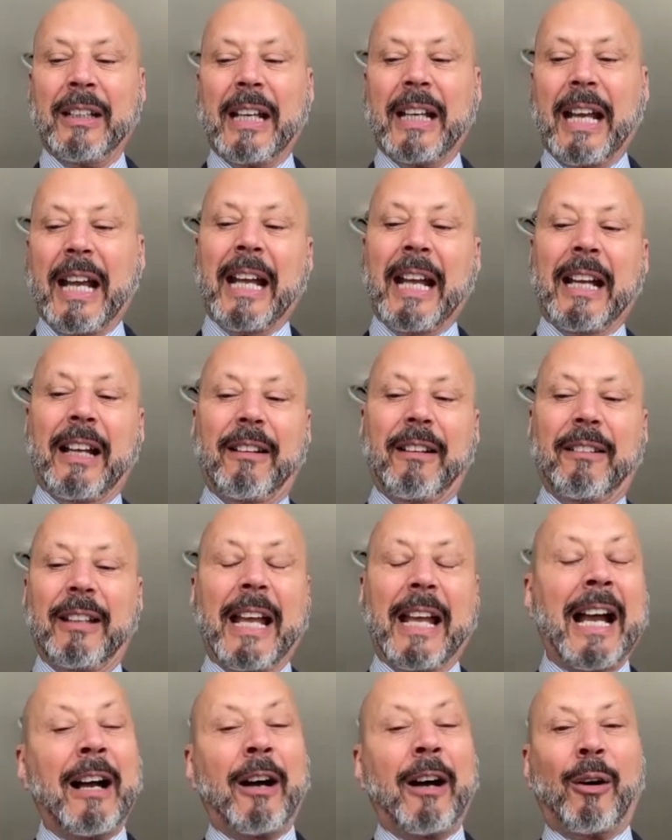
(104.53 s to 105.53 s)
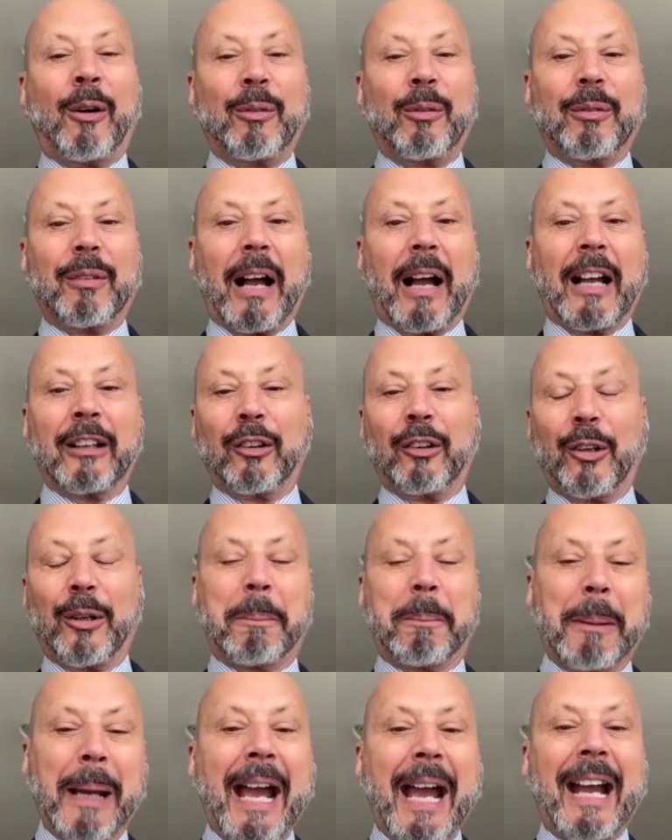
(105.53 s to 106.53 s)
And now I look
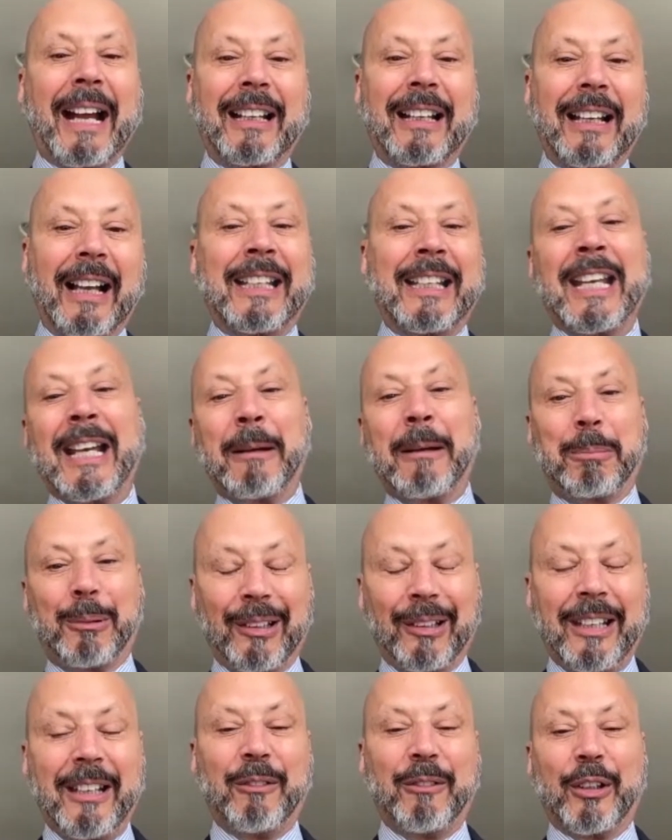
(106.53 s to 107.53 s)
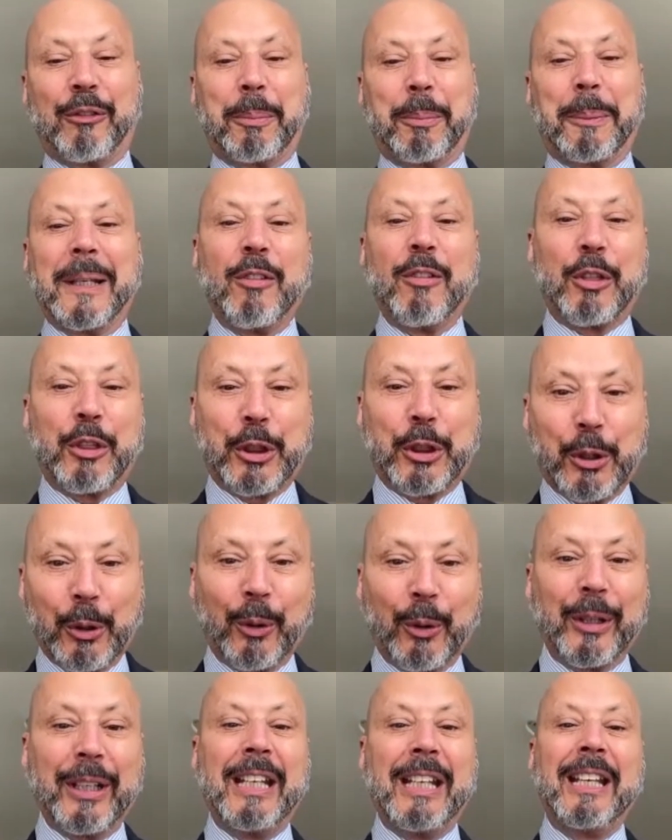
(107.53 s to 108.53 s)
back, I can't believe it's been
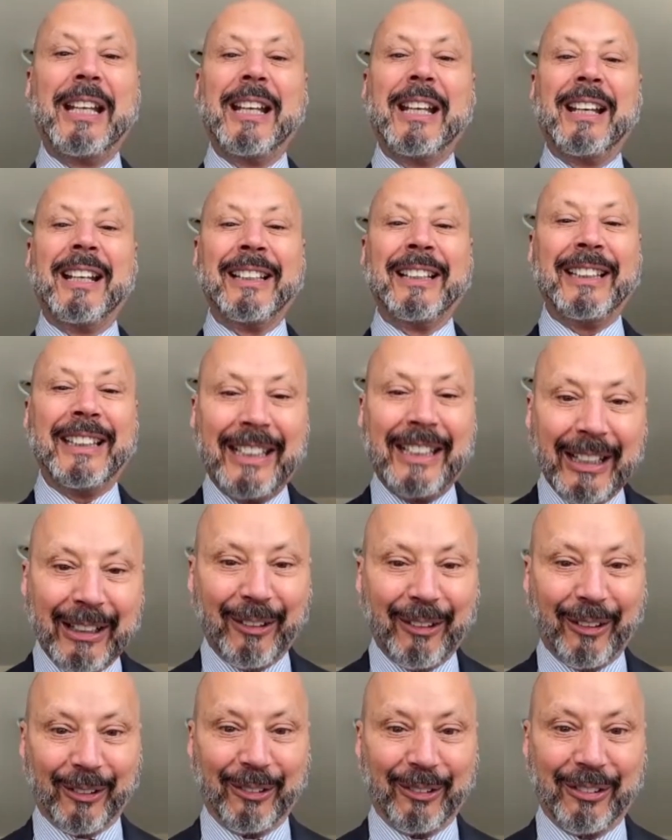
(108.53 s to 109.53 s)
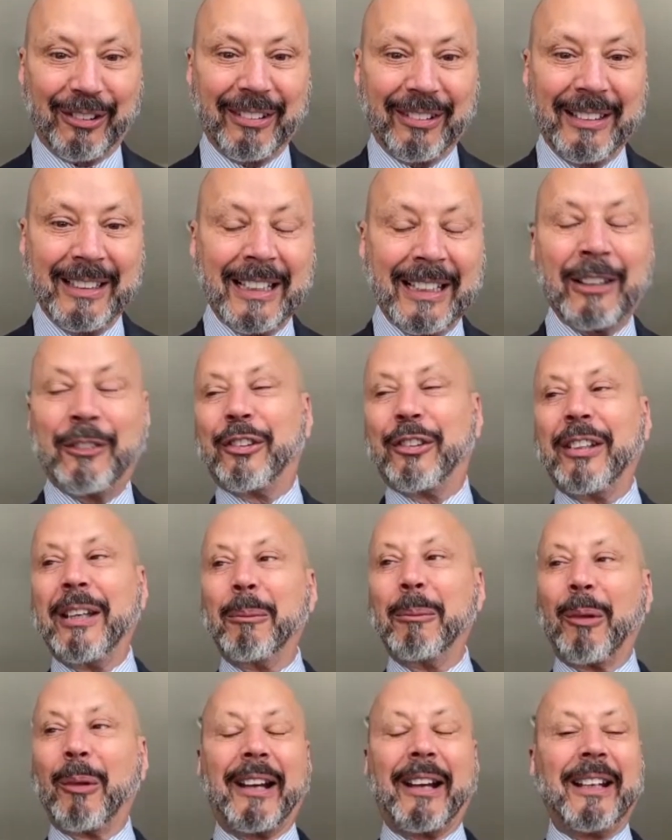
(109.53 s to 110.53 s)
30 years. It
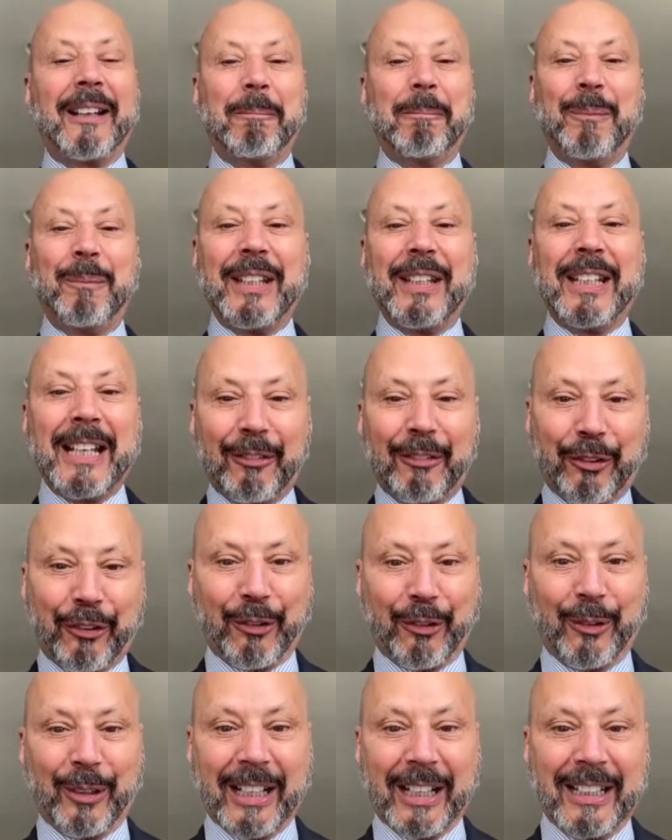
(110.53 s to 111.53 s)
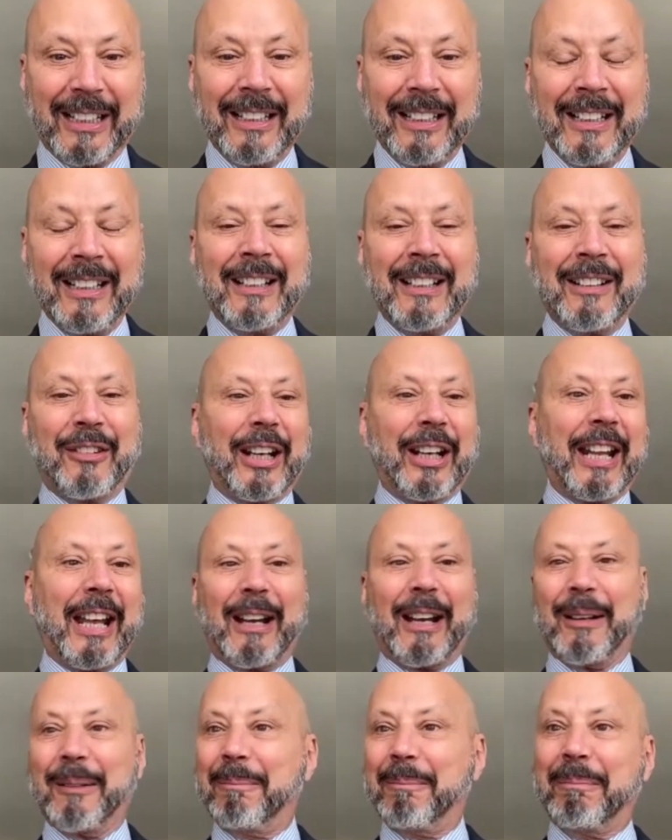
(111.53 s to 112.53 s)
seemed like yesterday that
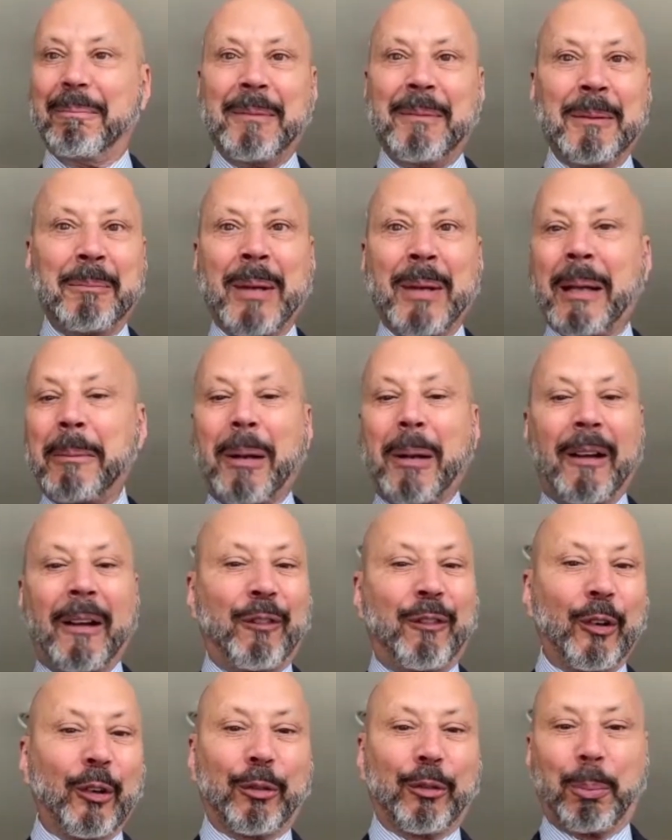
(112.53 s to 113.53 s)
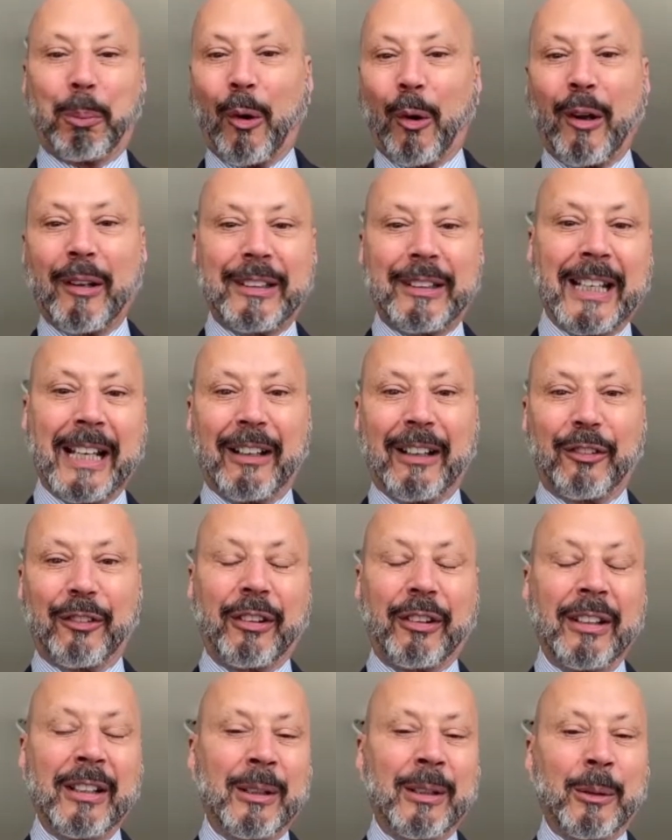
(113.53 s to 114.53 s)
I made my first
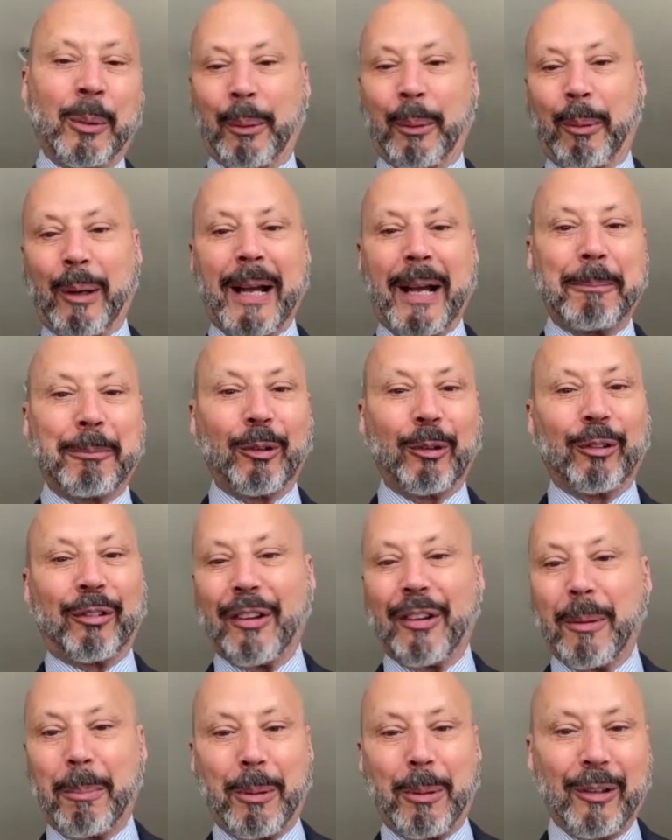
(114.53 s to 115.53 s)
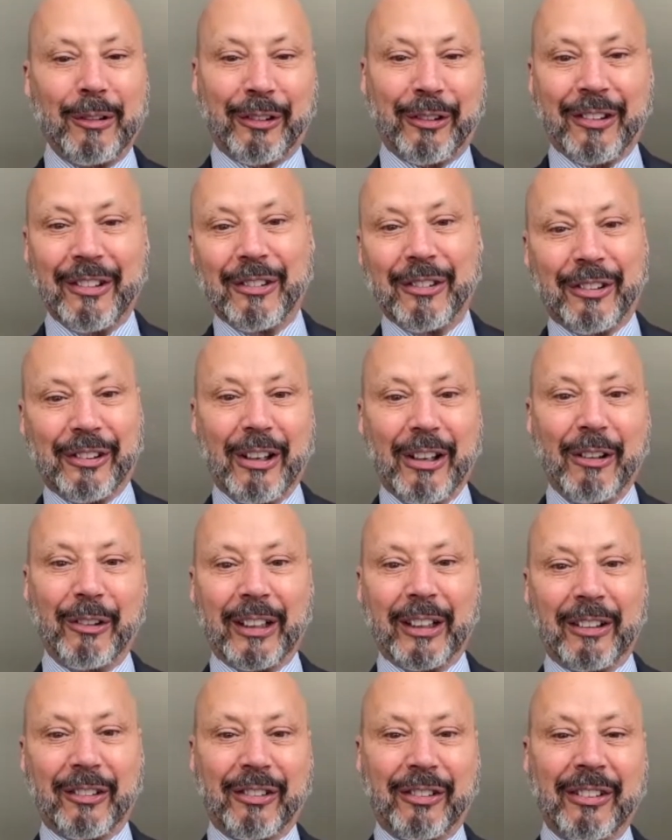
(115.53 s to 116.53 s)
broadcast with the Raptors and the Boston
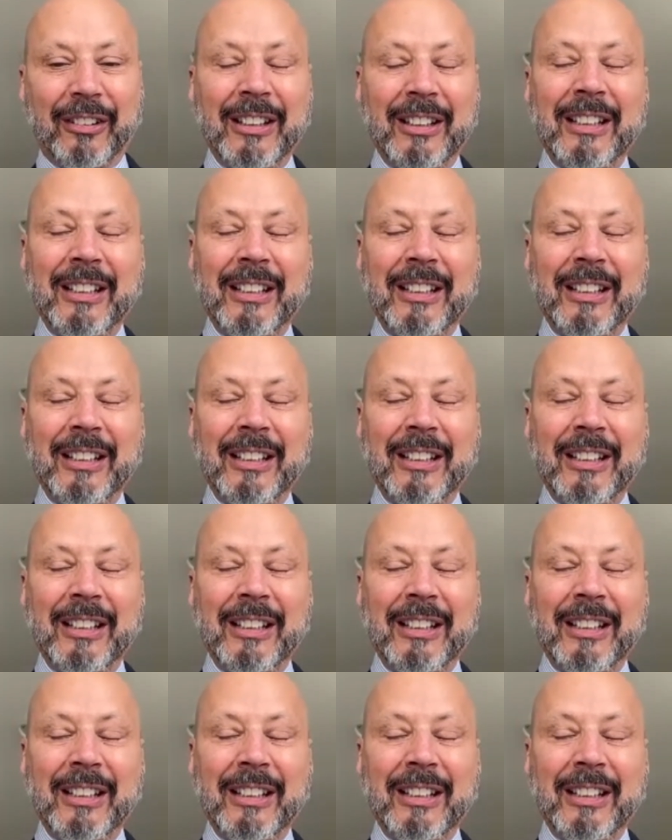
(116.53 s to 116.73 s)
Celtics.